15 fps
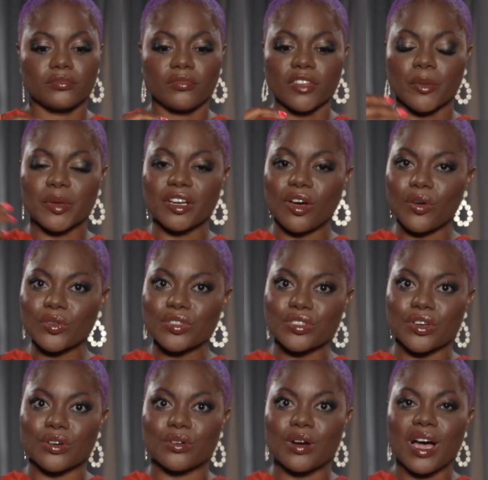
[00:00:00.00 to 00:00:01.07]
But
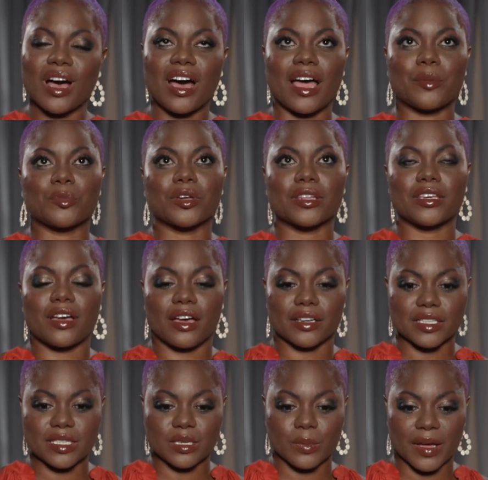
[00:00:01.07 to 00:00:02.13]
also, I'm really
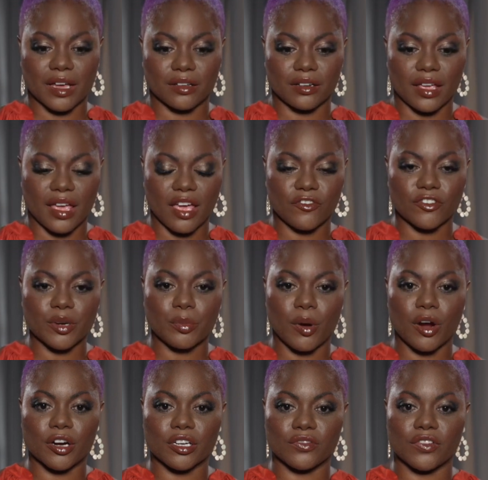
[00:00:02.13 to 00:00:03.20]
honest about every
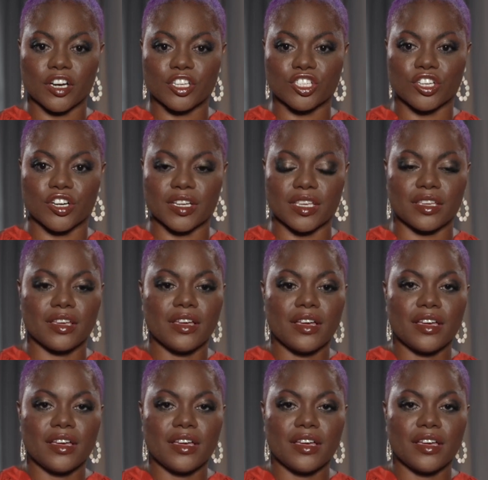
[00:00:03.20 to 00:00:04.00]
part of our journey